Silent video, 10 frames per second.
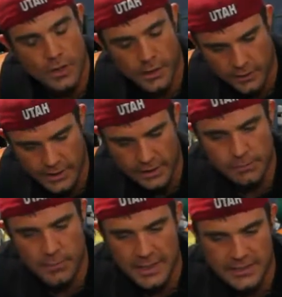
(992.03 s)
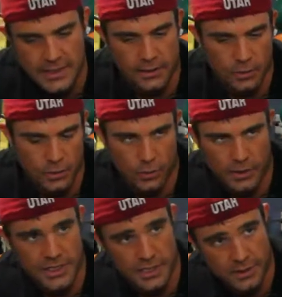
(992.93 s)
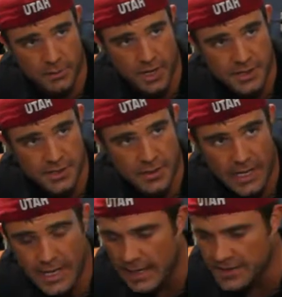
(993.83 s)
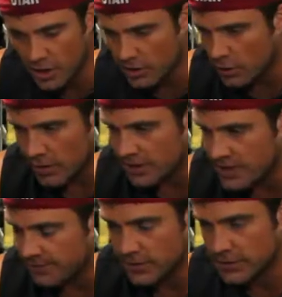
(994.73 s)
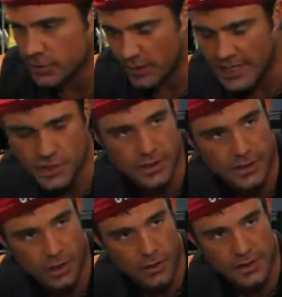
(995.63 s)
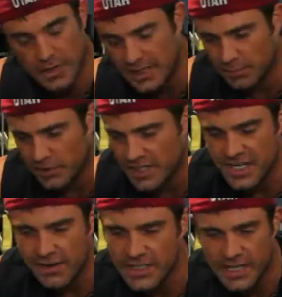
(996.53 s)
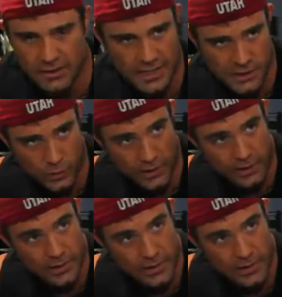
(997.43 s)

Agreed, but that's like going to work and telling your boss, hey, I started going a different direction. You know, he complains every day you're late to work.